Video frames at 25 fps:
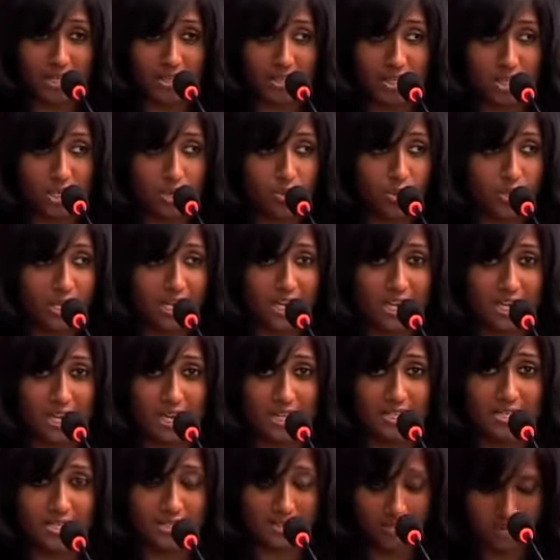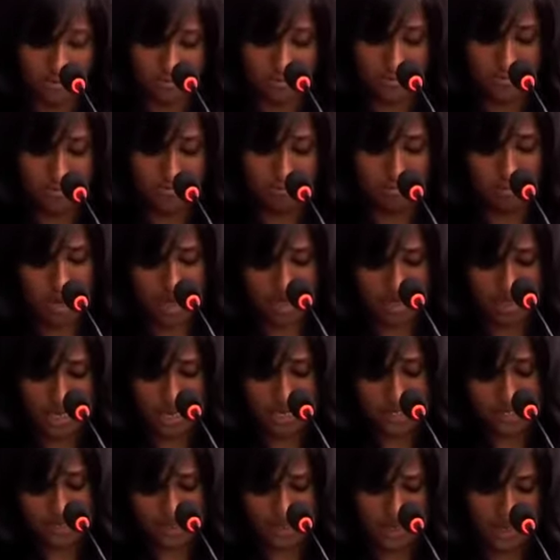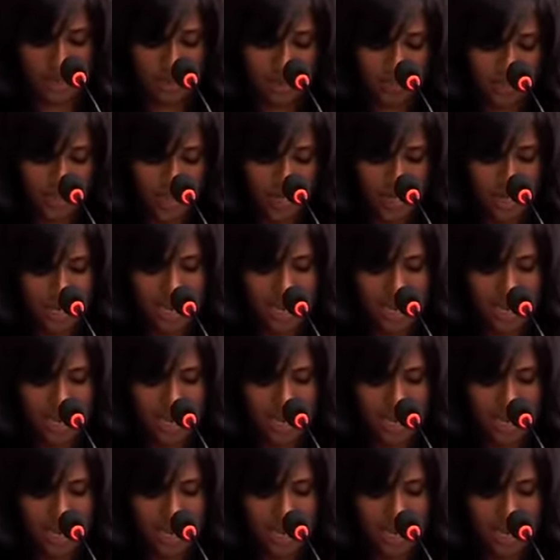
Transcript: in the UK last year,